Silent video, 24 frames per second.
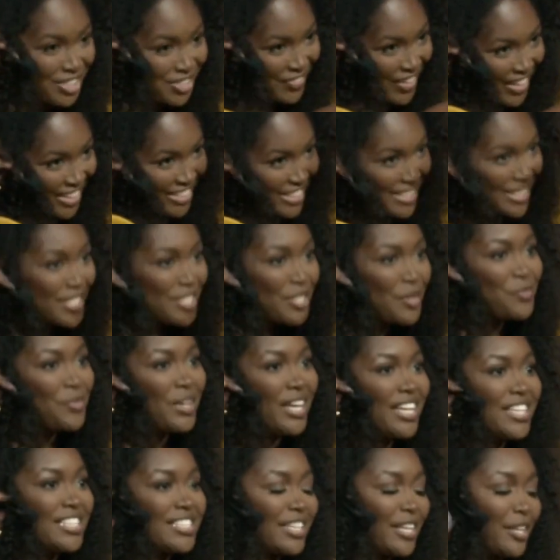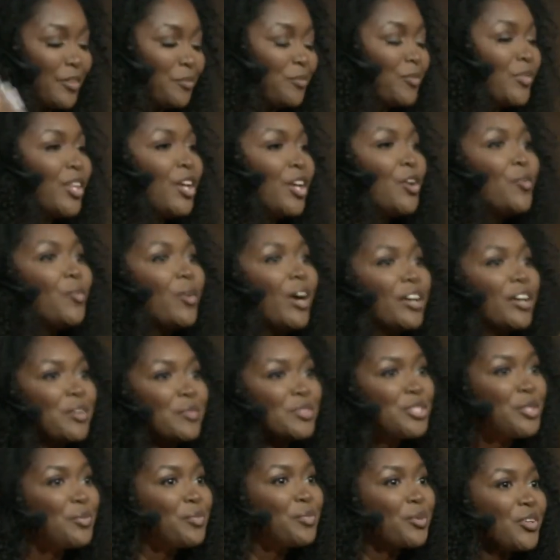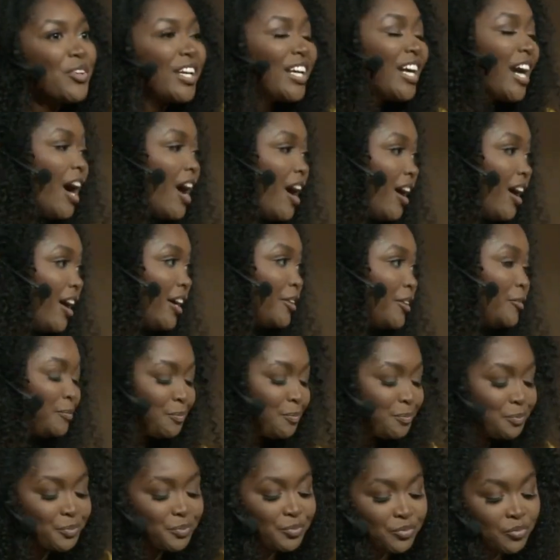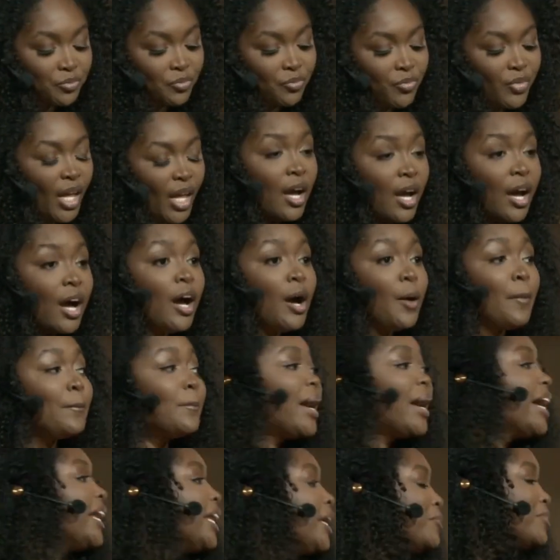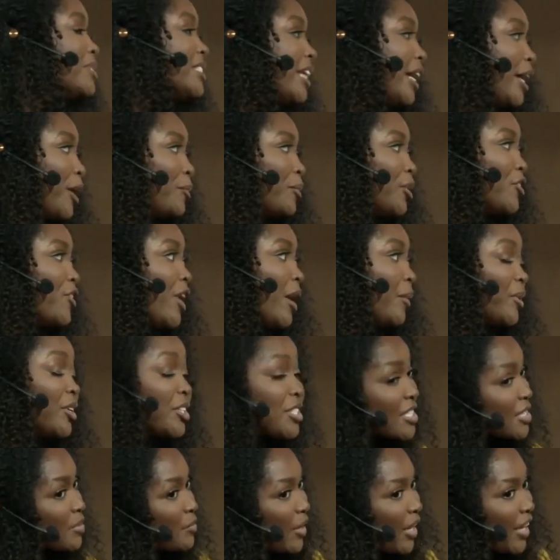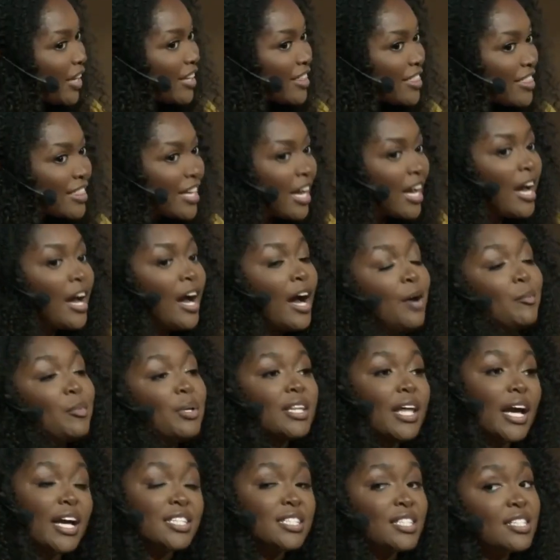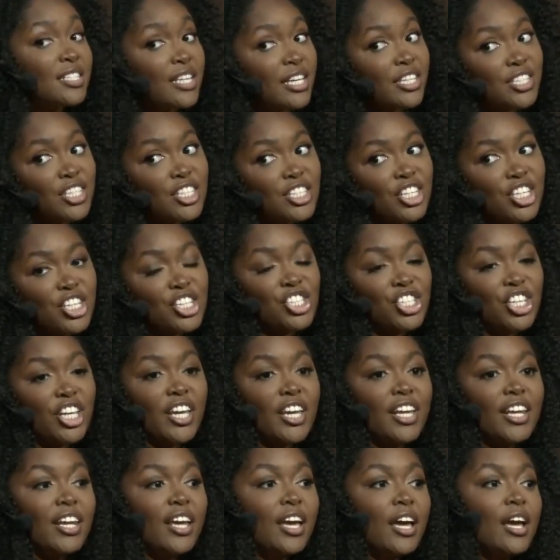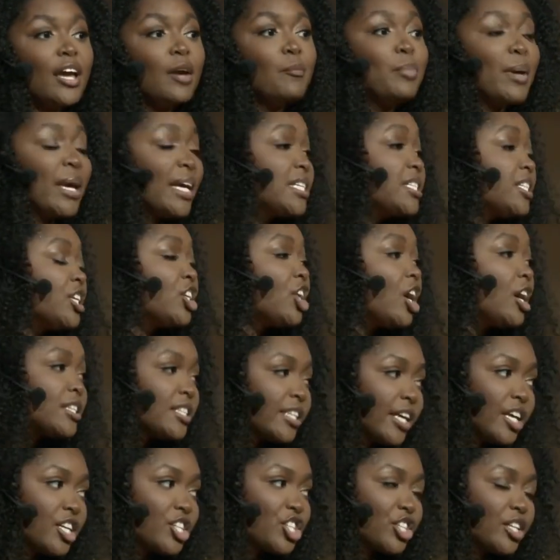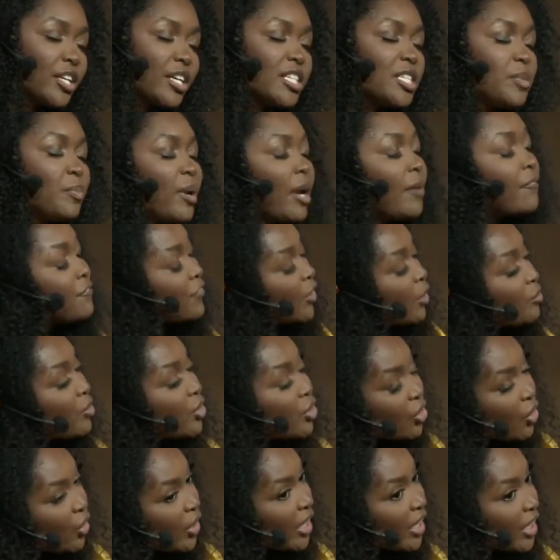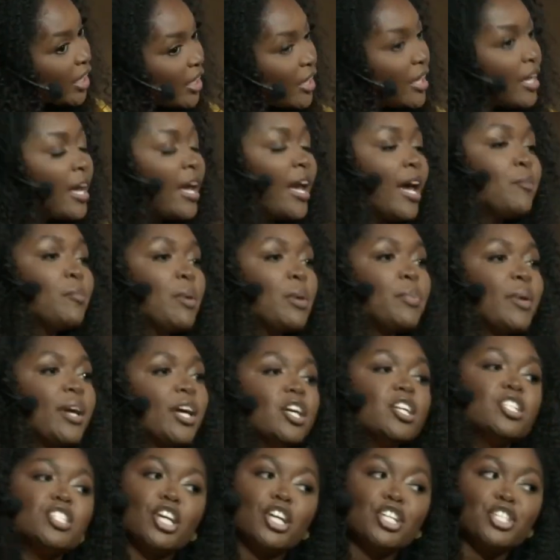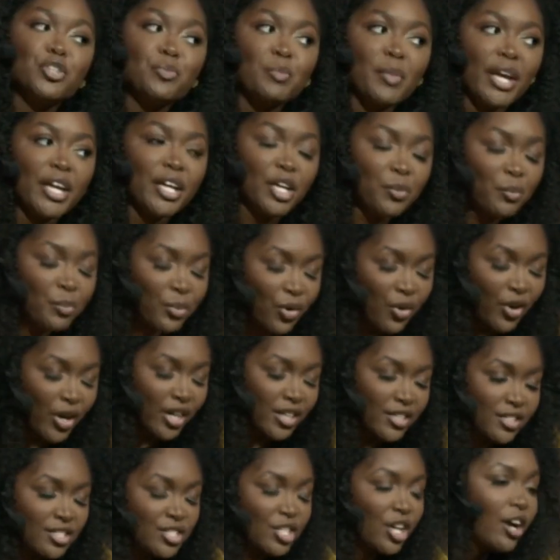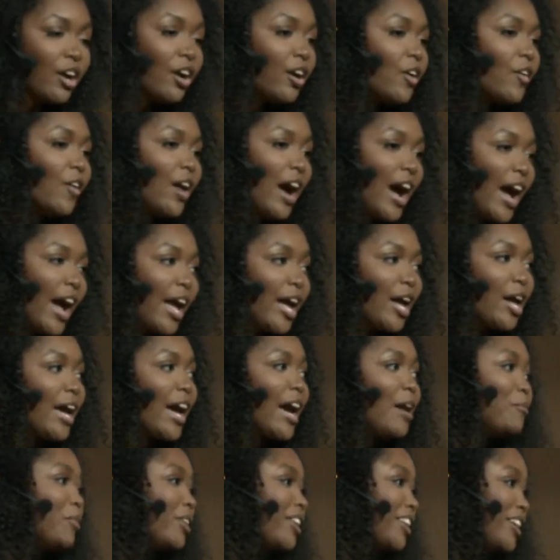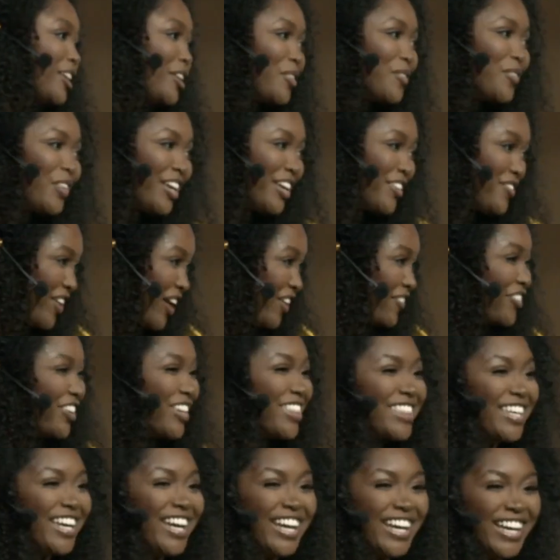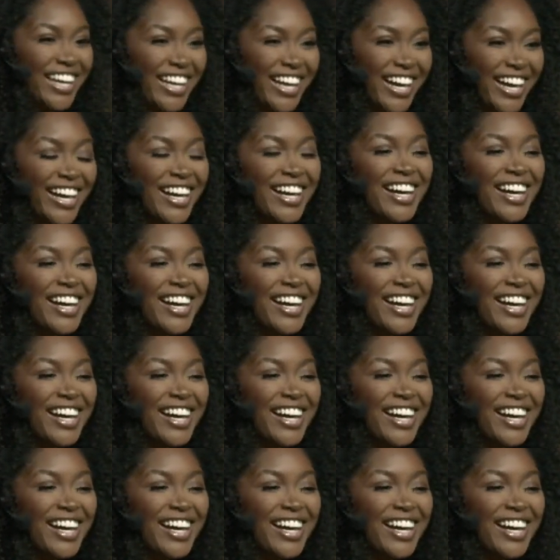EssenceFest. This is amazing. Welcome to BeautyCon. My name is Nyamka Roberts-Smith. I'm a licensed esthetician based in Los Angeles, but I'm from New York, and my parents are Jamaican born, so I am a little bit of everything.